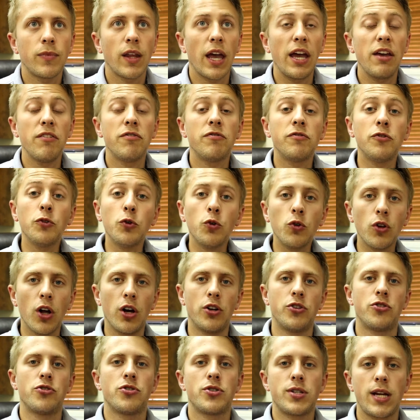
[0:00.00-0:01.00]
a full
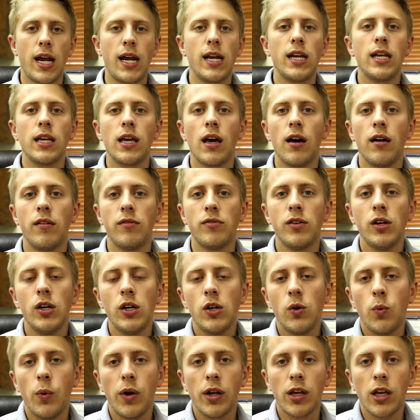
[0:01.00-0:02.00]
understanding of
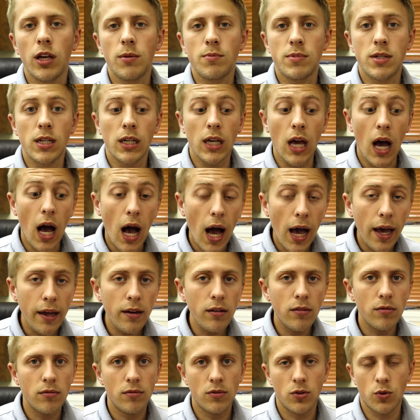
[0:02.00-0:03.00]
when it comes to
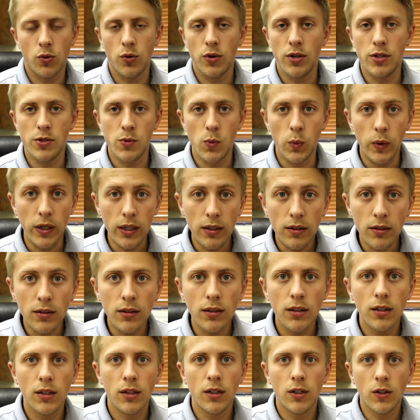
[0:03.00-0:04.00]
God or His
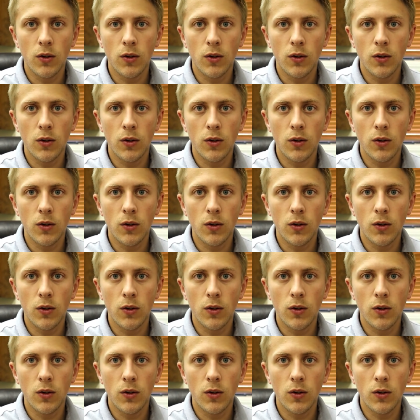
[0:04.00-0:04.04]
will